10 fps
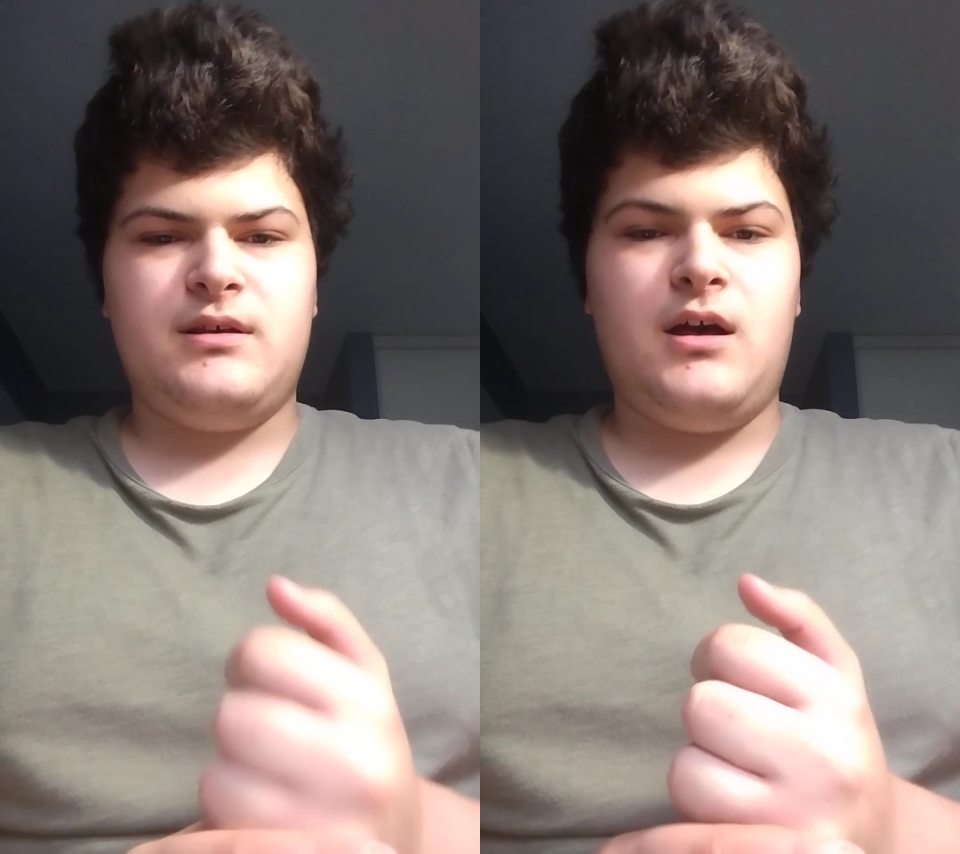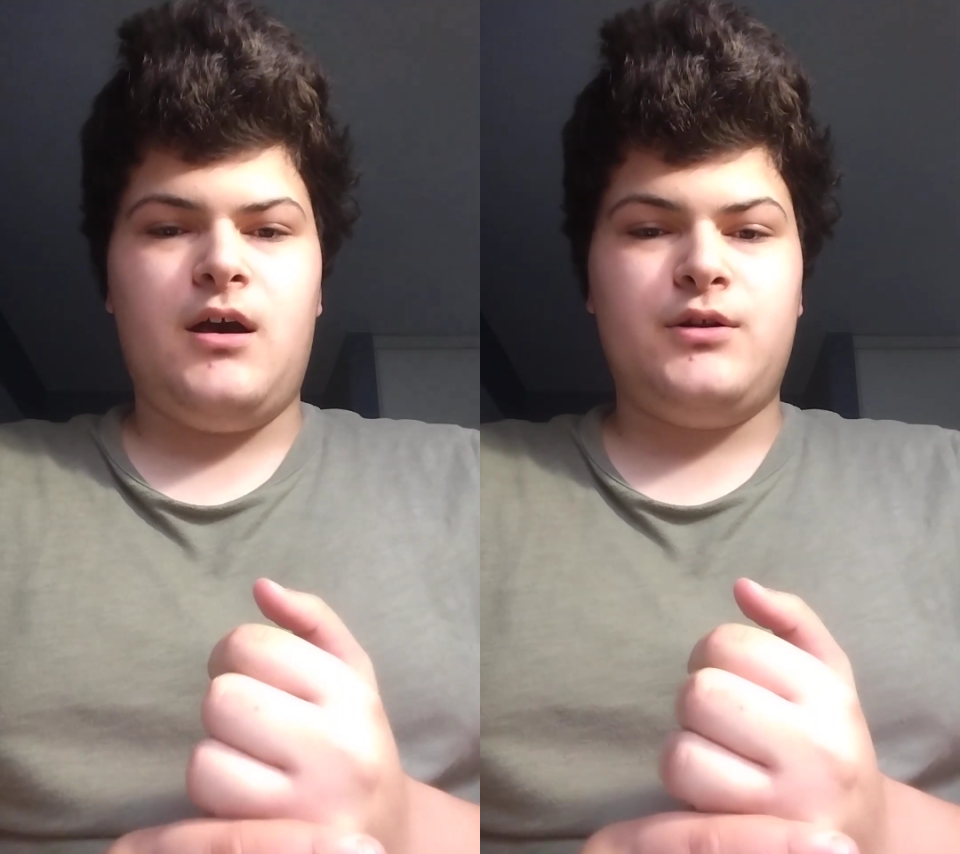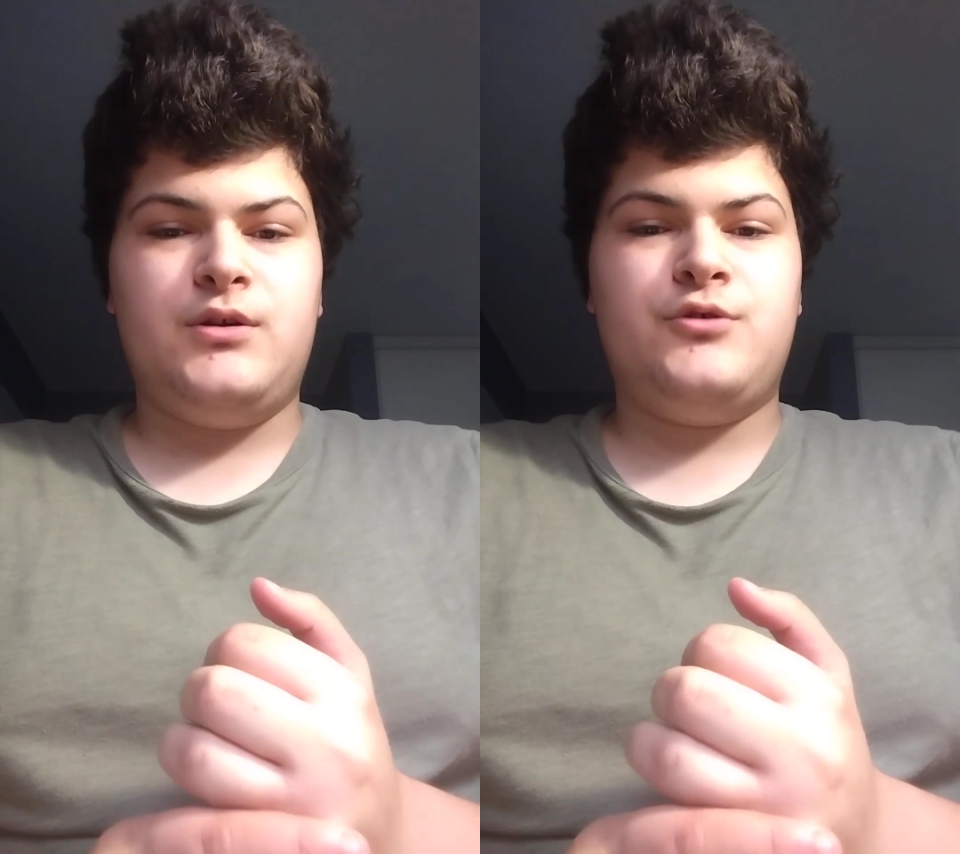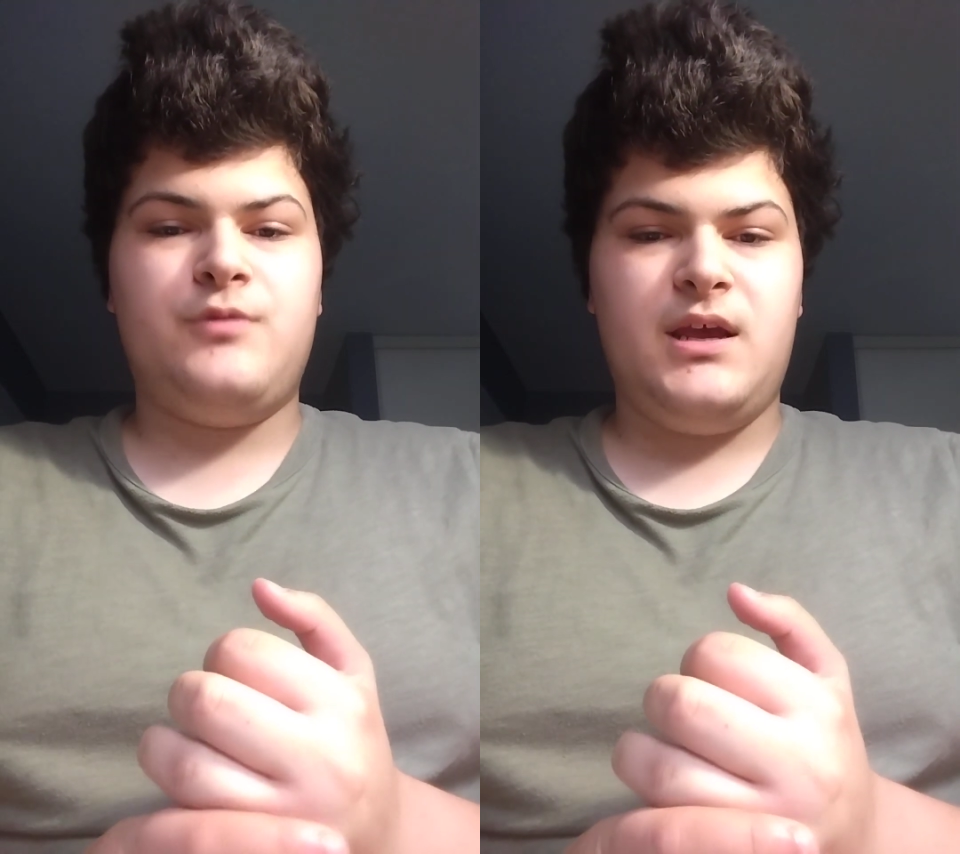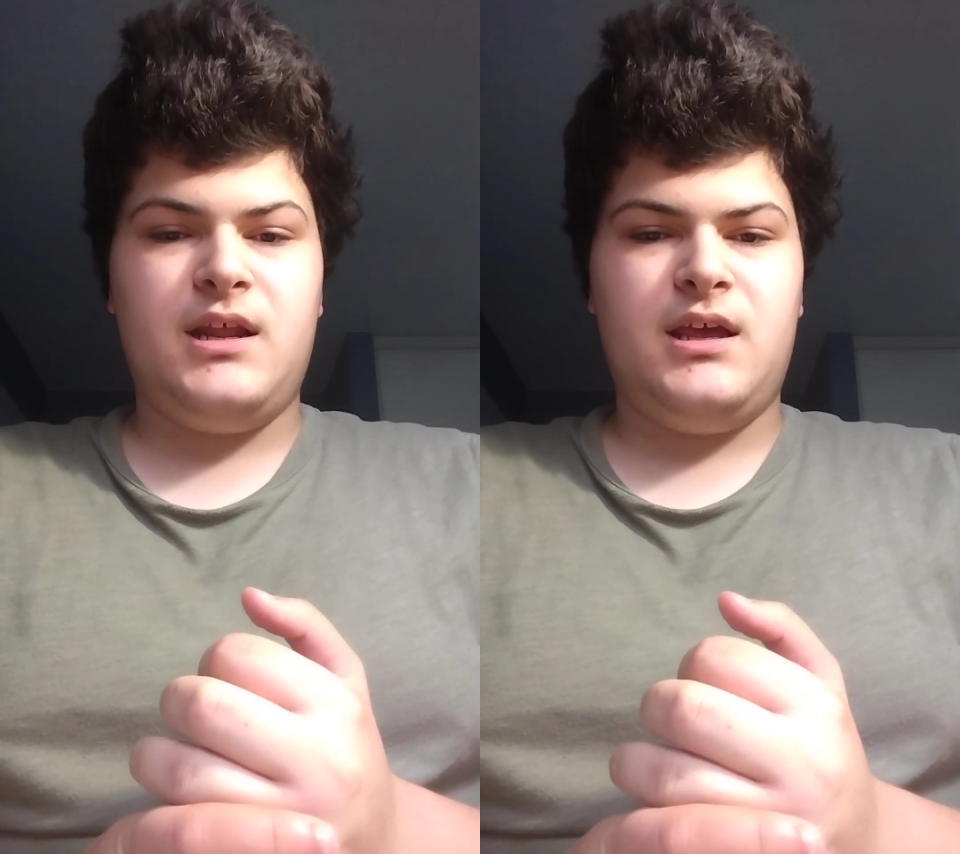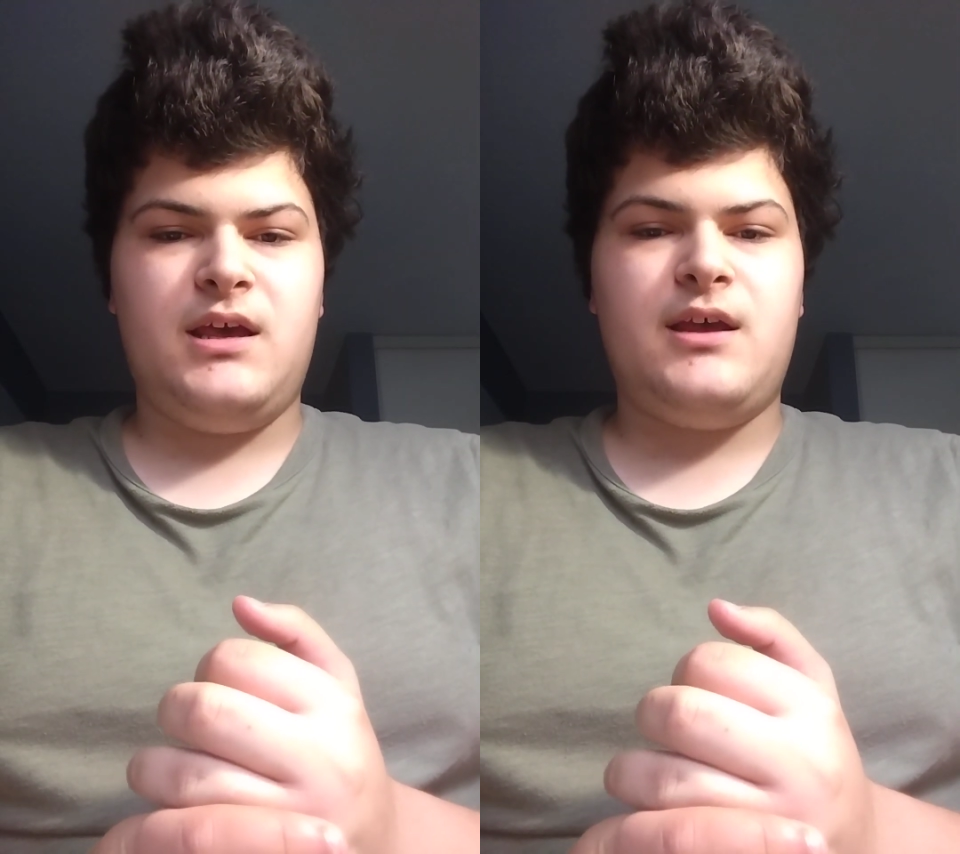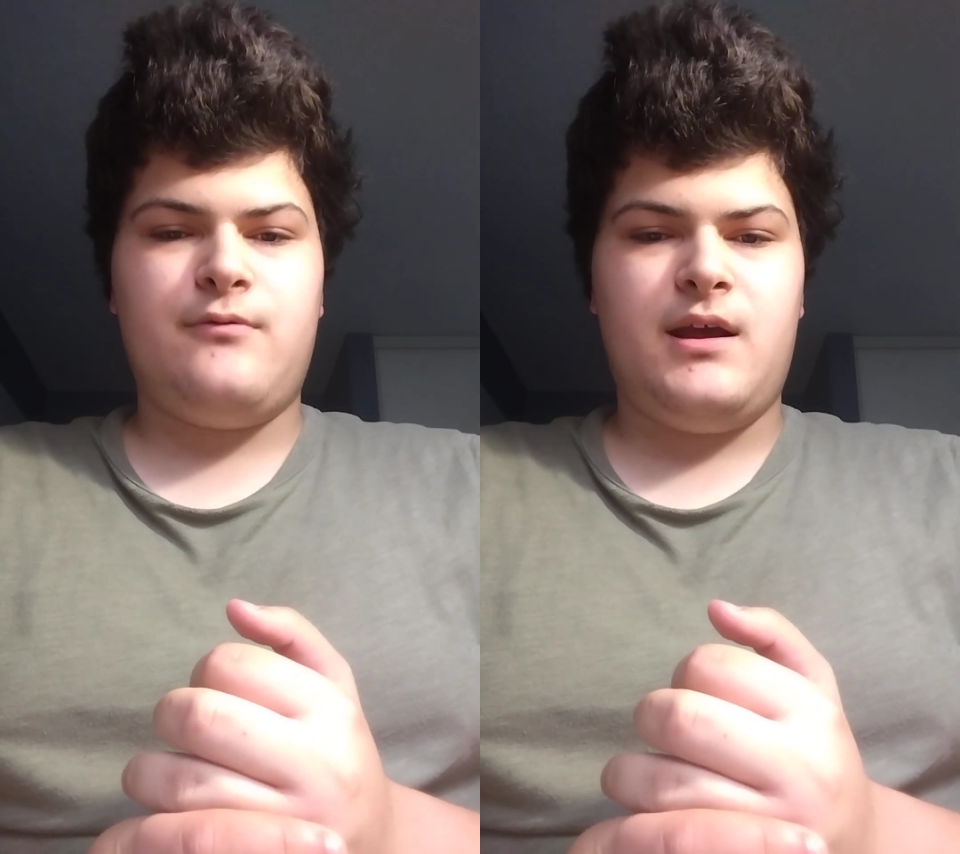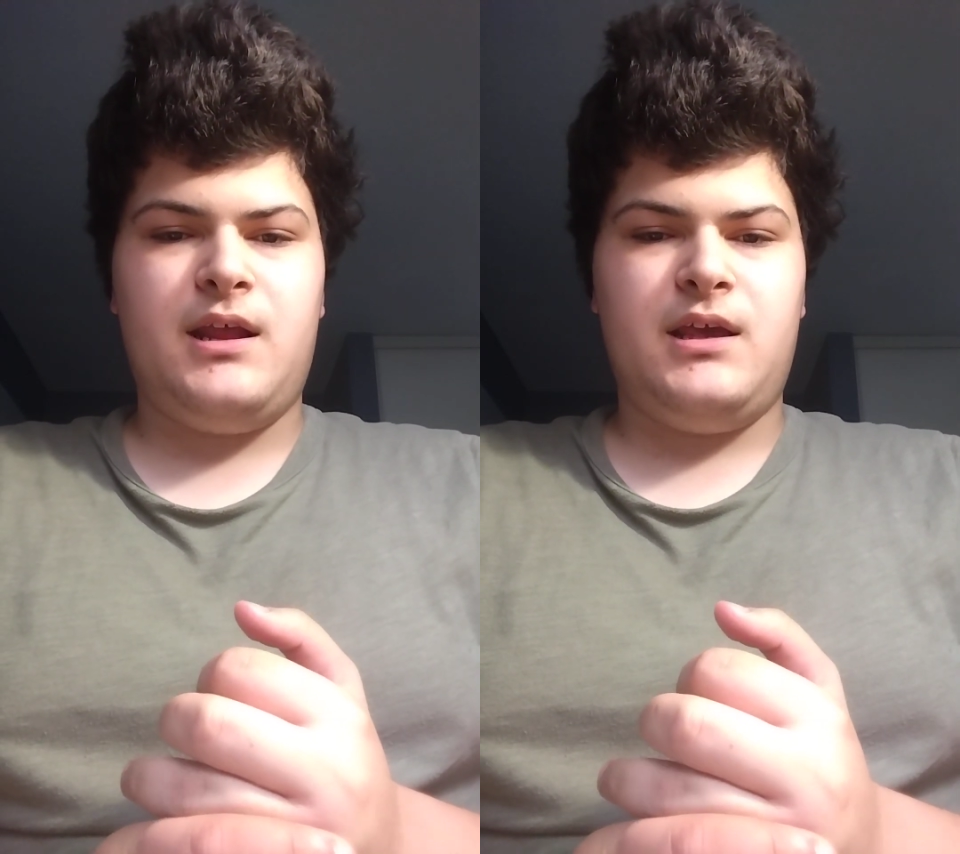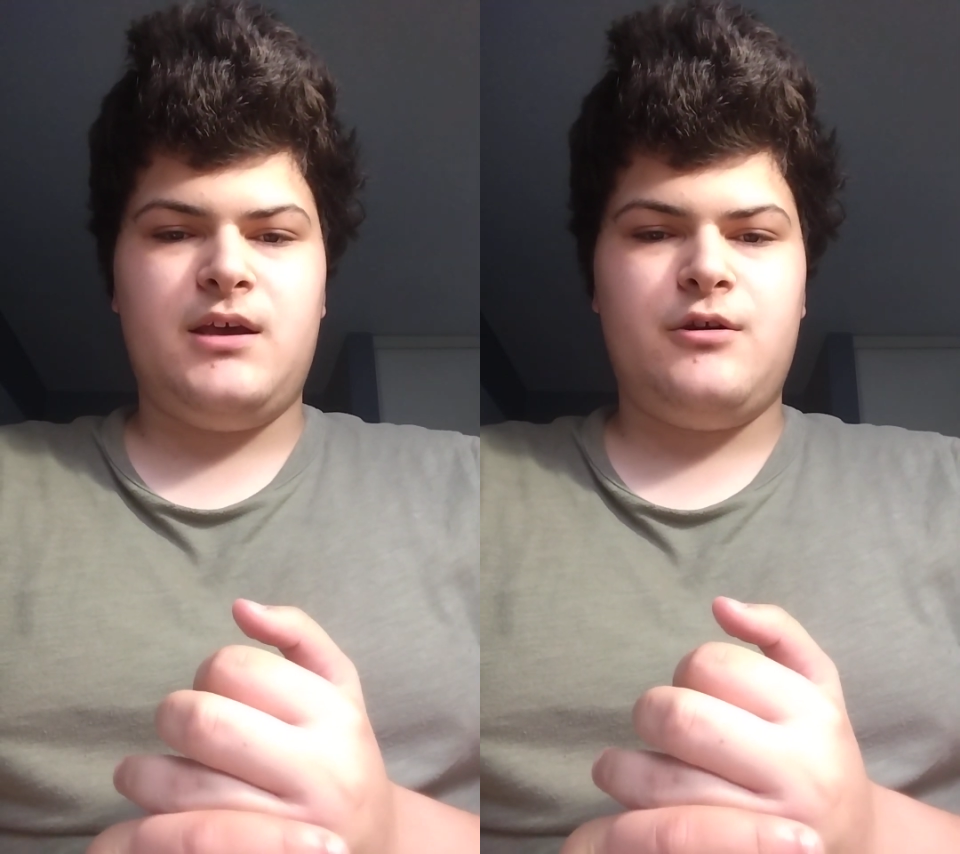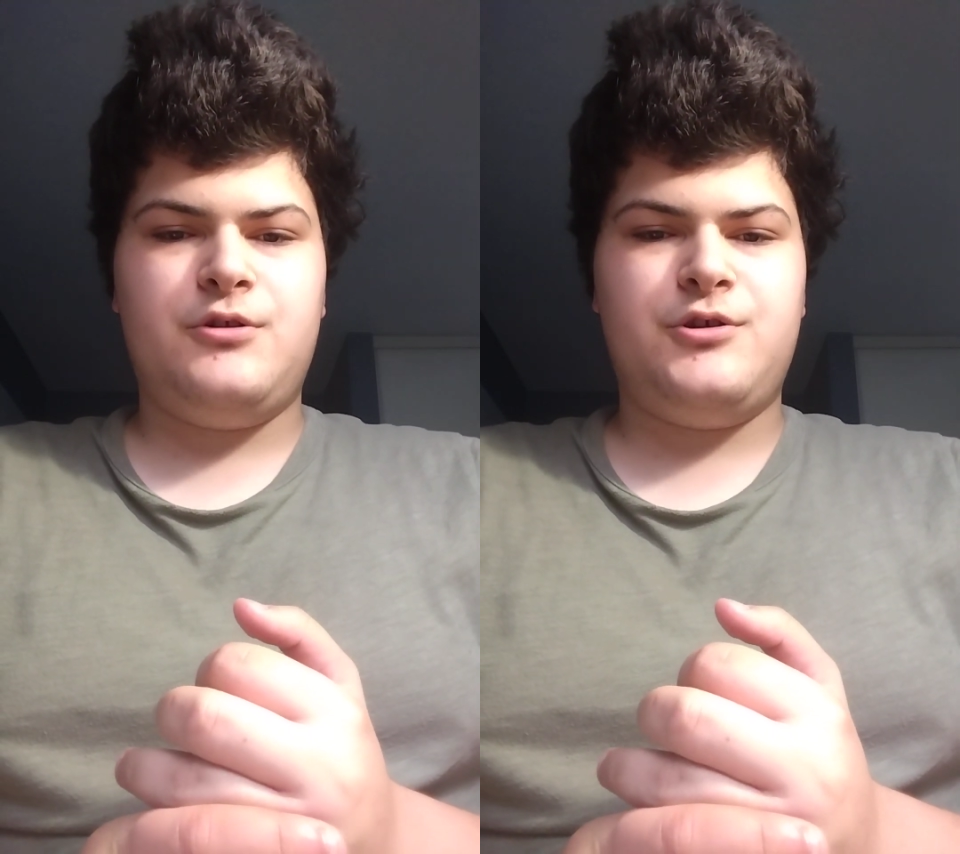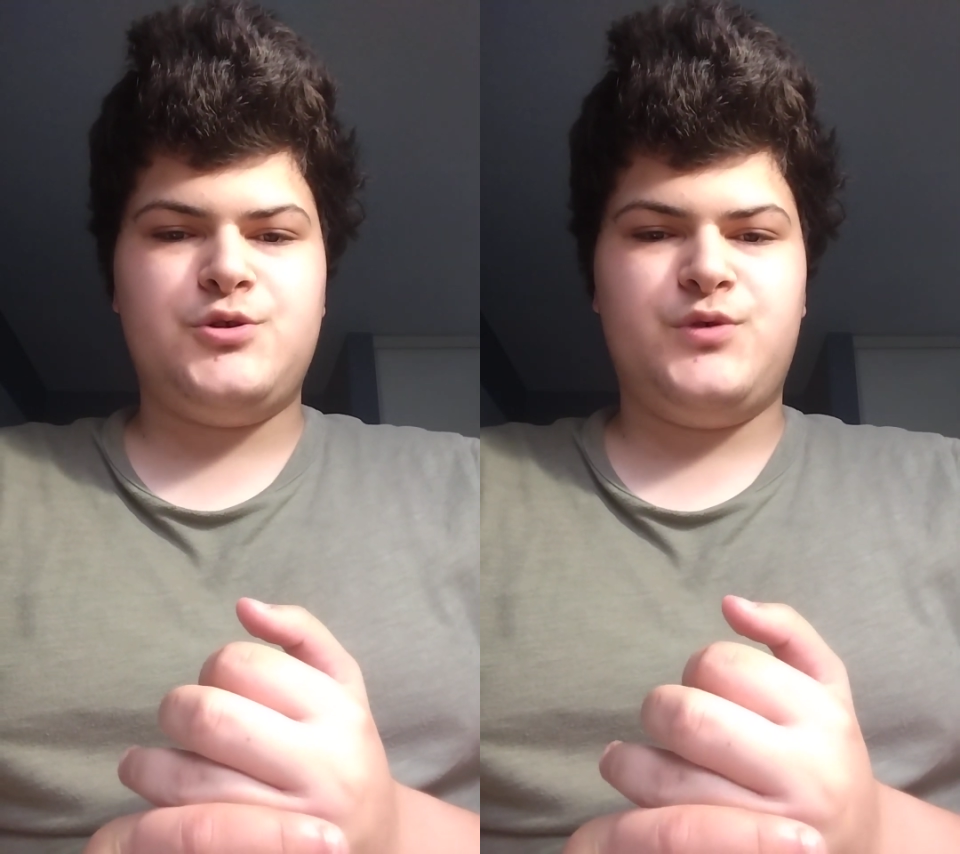on creating and writing characters,